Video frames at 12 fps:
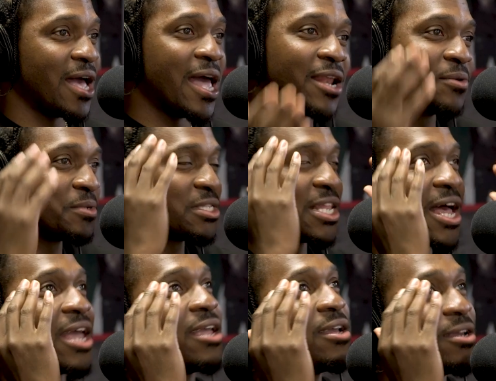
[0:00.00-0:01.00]
And it was
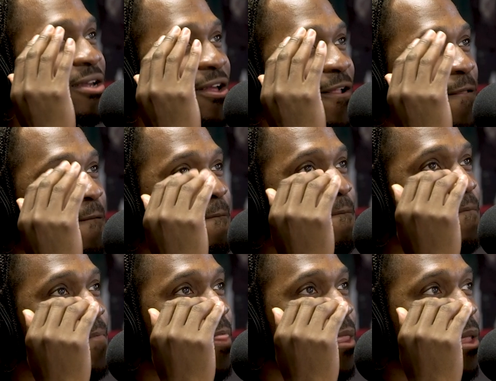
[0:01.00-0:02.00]
like,
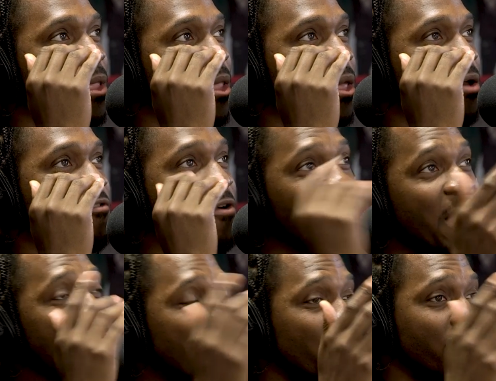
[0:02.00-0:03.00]
from
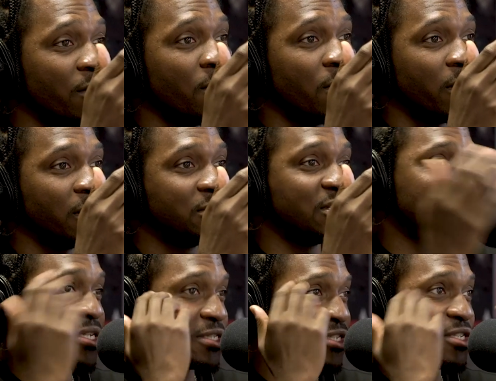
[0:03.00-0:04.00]
that point on,
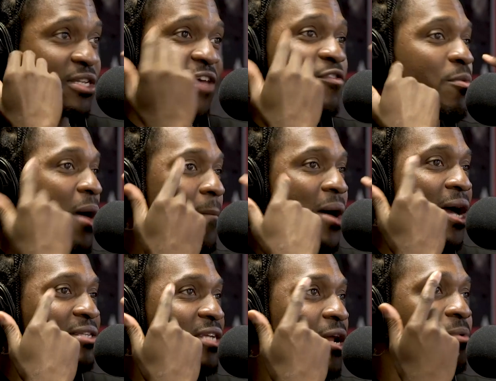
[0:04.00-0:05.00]
just to give you my
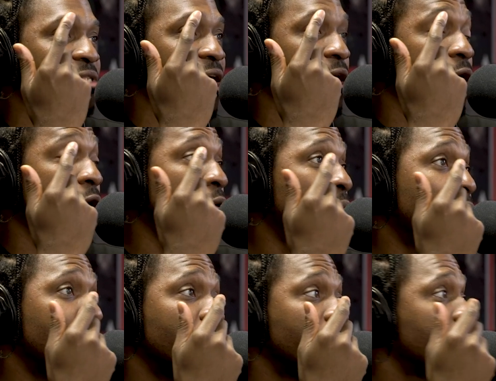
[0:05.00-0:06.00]
mindset, I was like, oh,
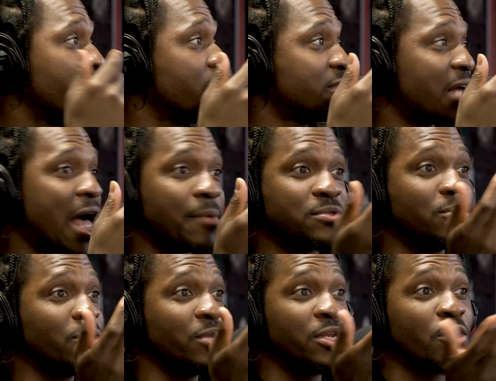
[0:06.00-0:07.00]
well, there's
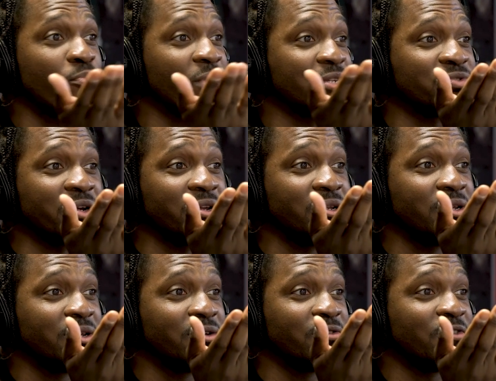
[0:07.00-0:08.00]
absolutely no press run
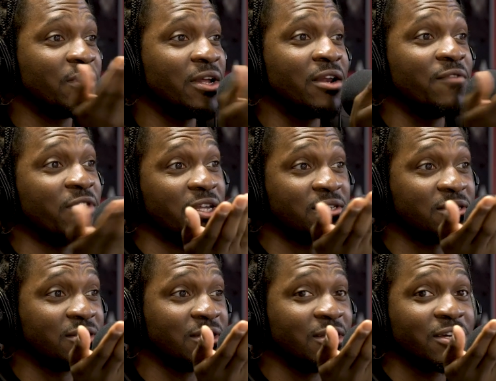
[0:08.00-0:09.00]
for none of this.
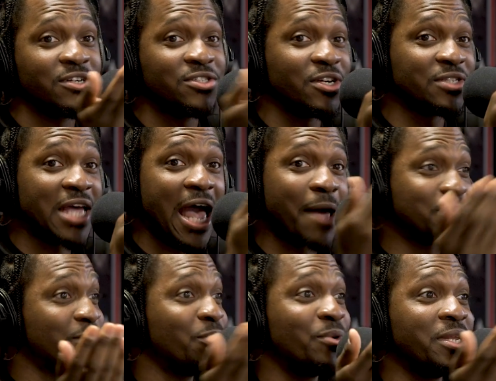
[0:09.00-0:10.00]
Yeah. Because there's
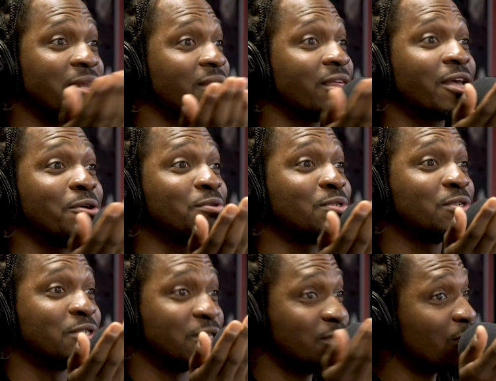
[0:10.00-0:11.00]
absolutely nothing else
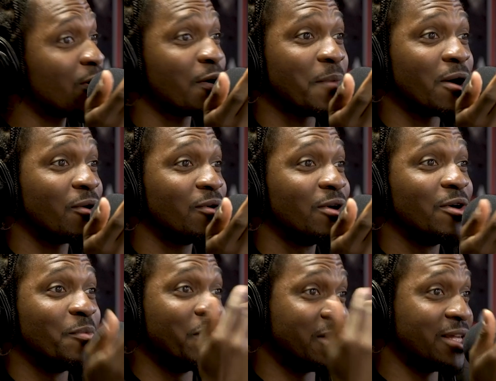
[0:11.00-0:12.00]
to talk about
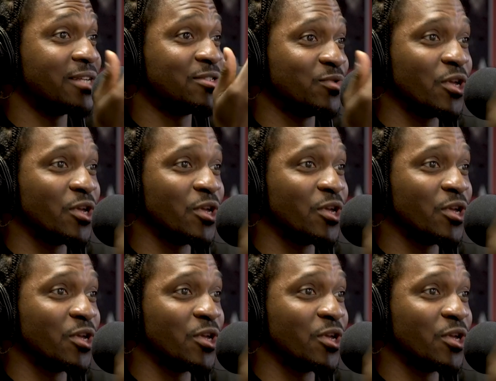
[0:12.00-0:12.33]
but this.